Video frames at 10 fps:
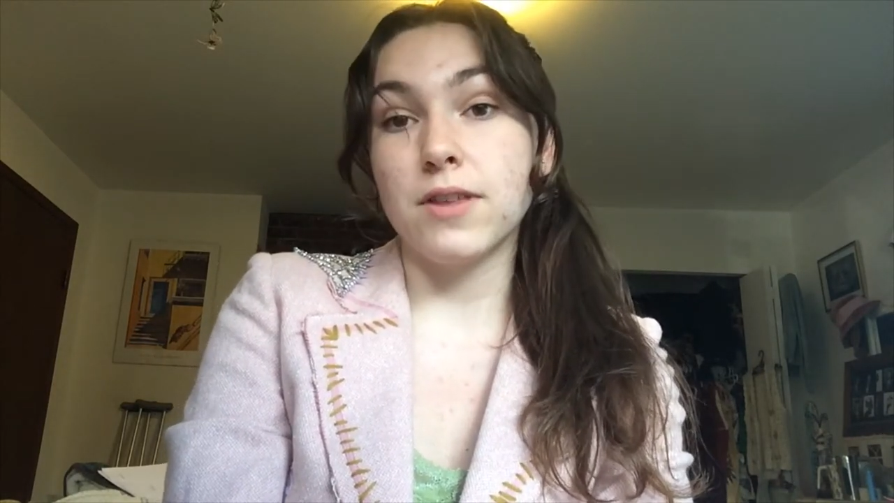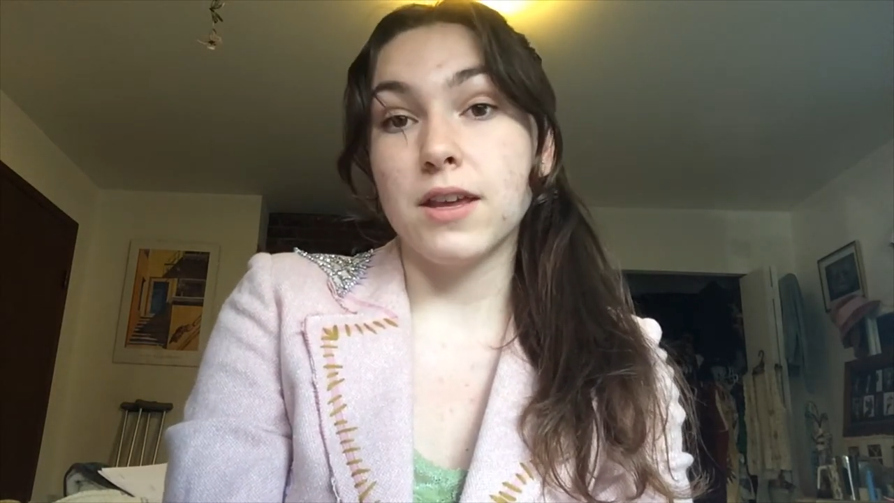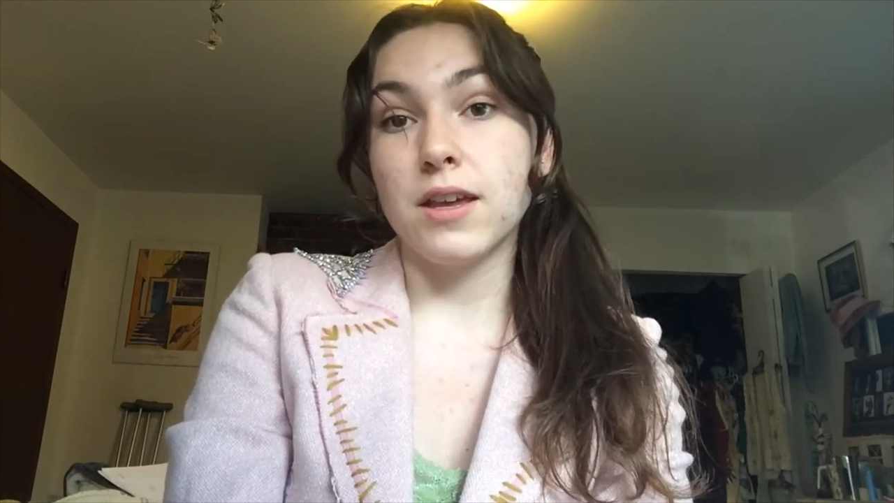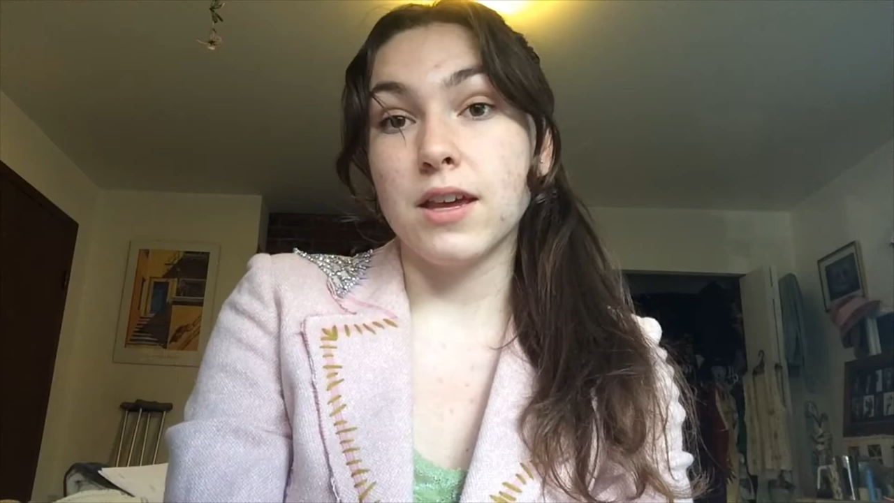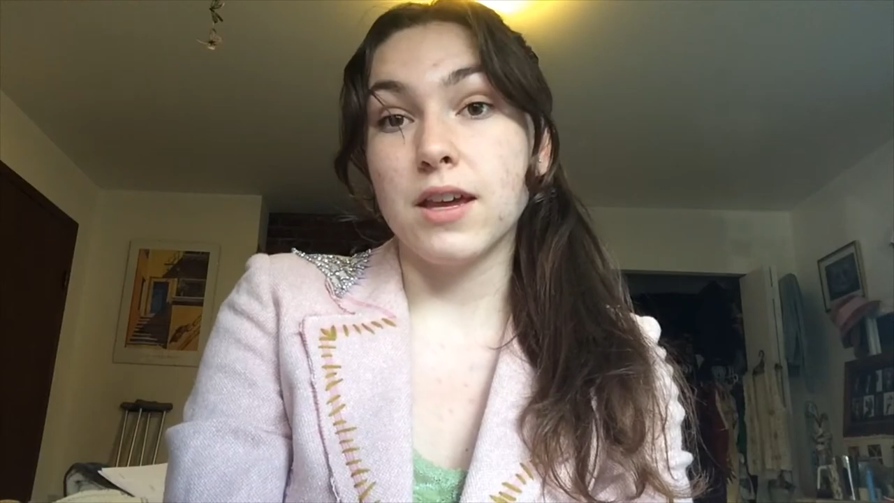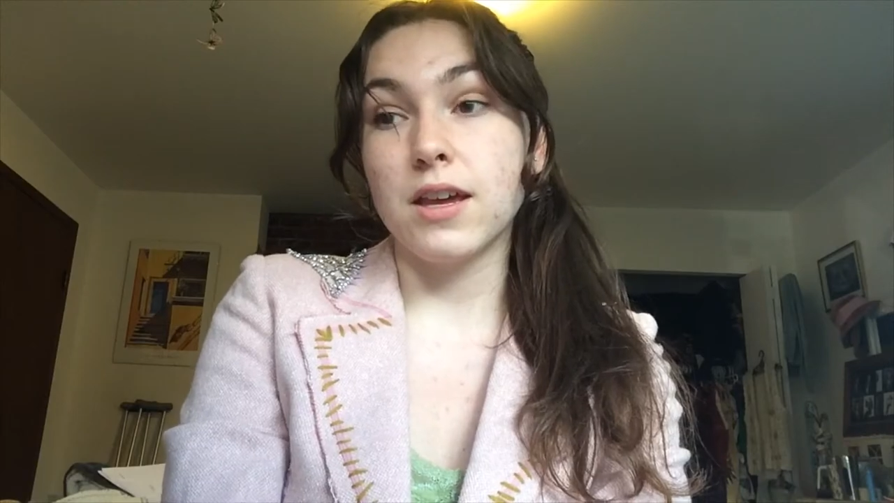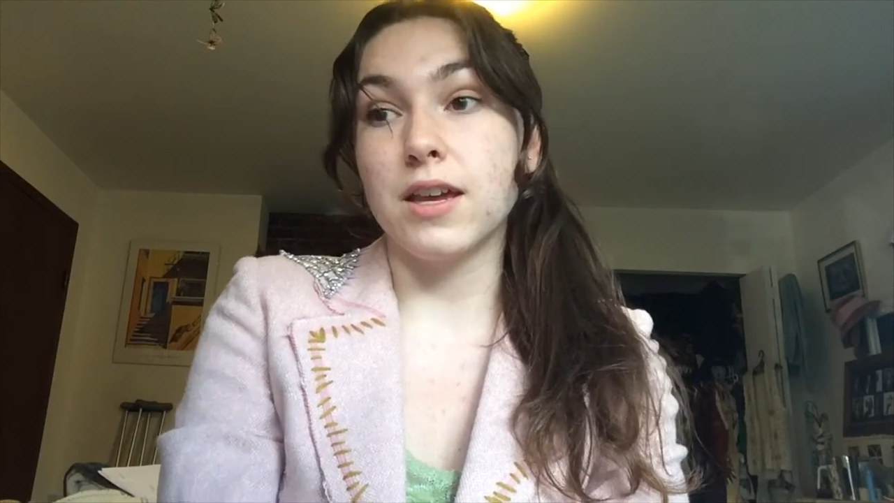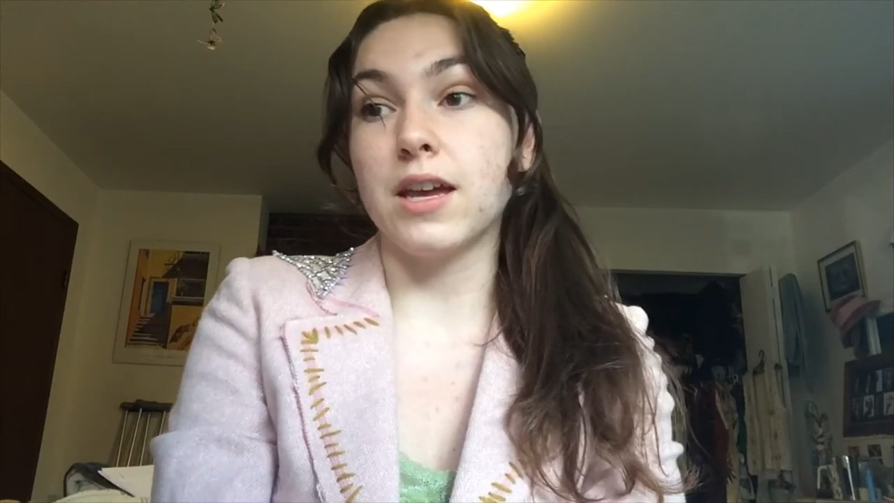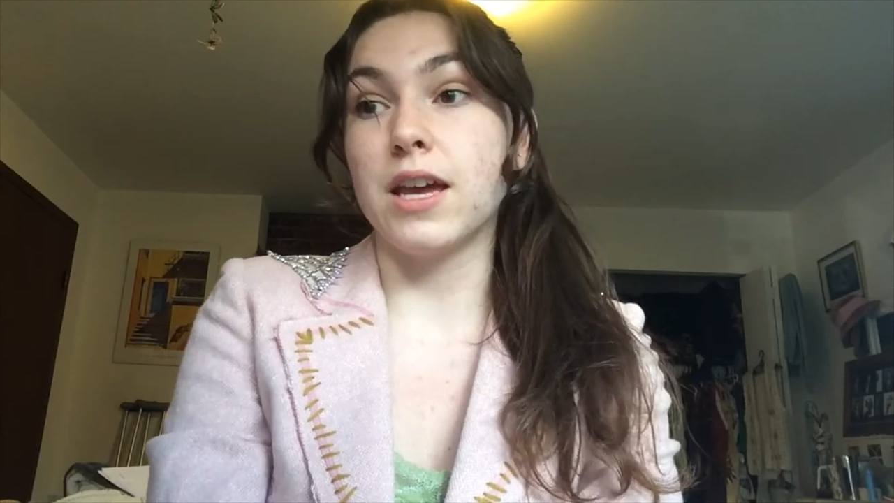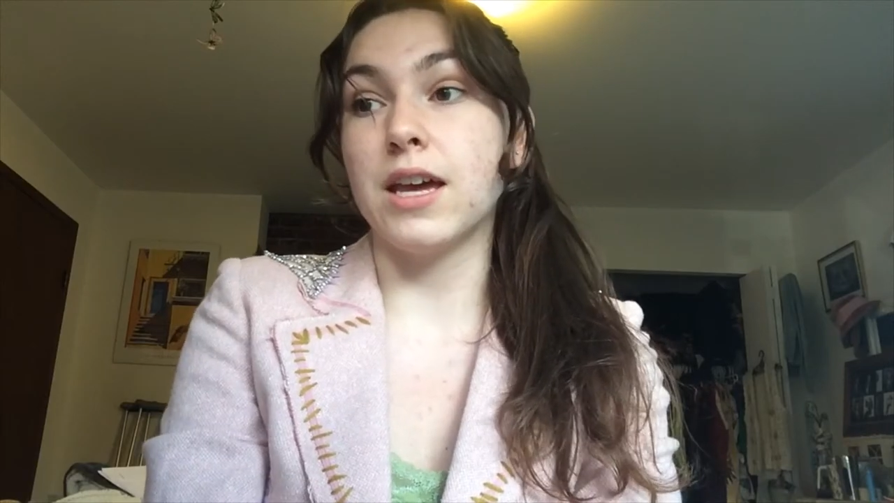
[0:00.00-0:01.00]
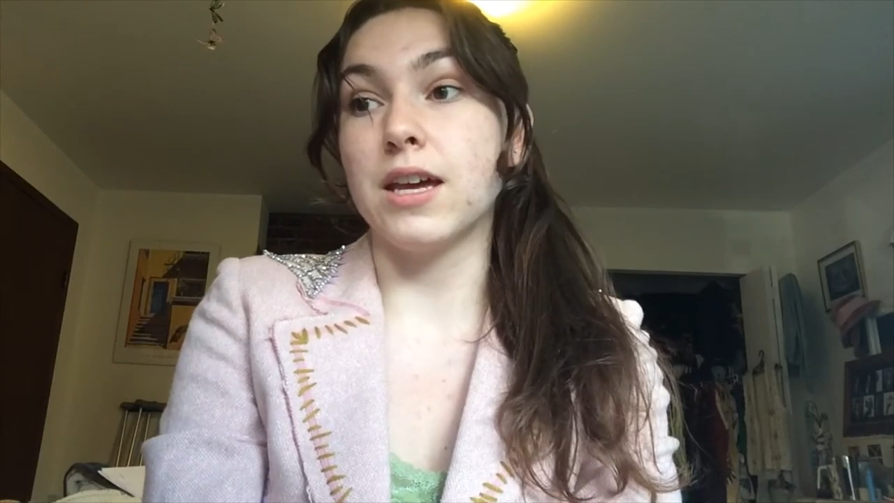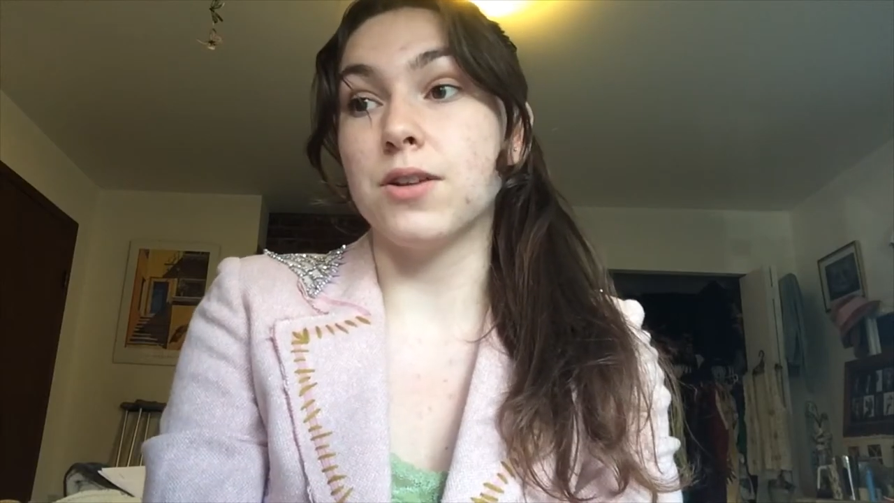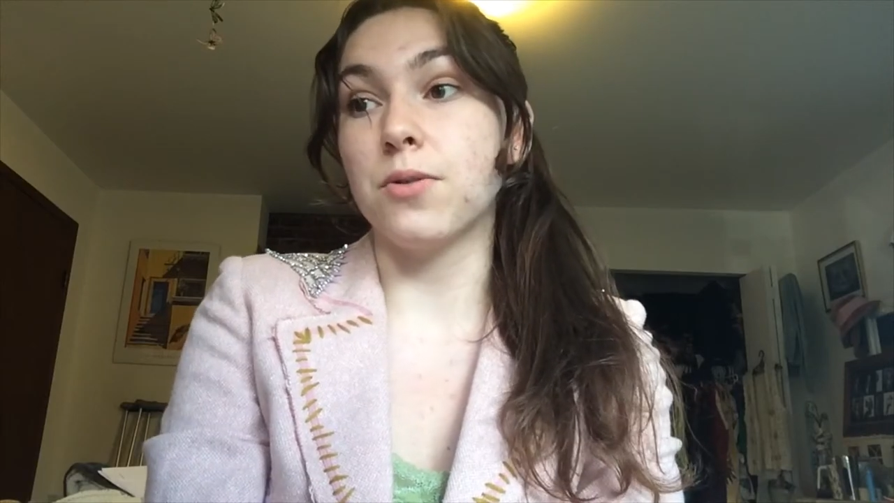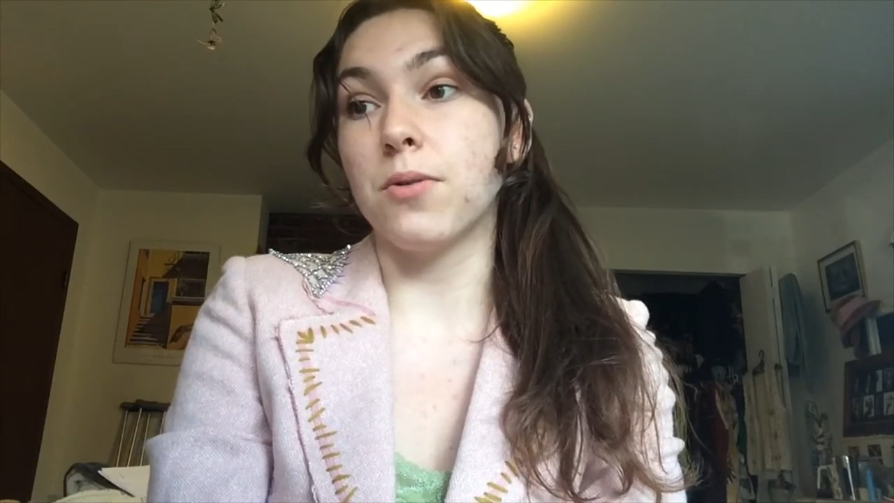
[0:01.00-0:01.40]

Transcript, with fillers: thinking and